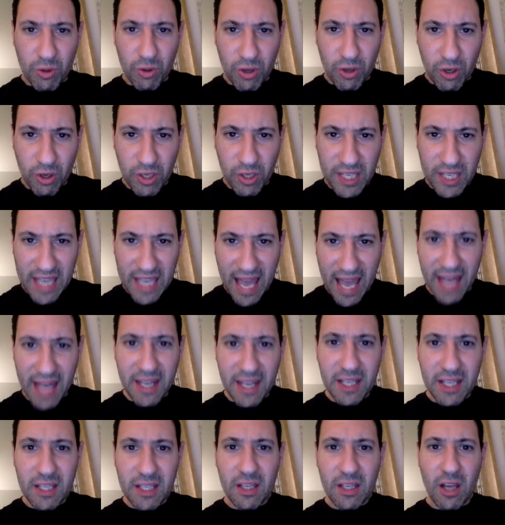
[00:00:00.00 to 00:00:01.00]
organic
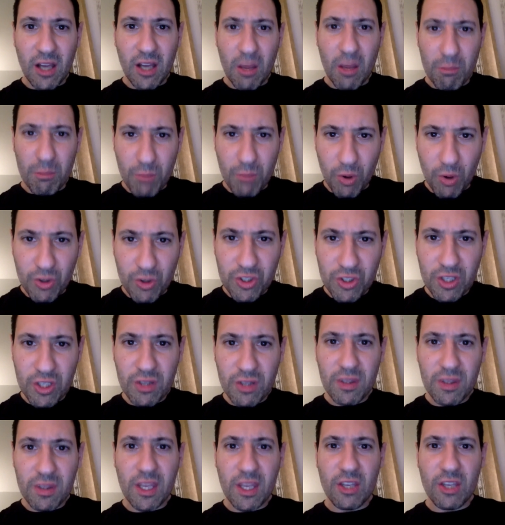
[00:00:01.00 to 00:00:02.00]
emotion
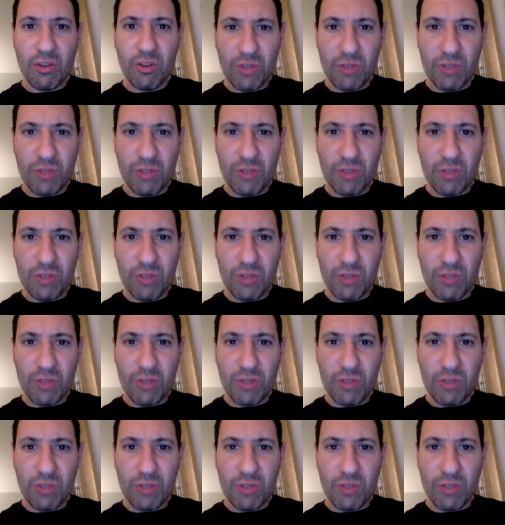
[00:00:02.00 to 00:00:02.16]
that you just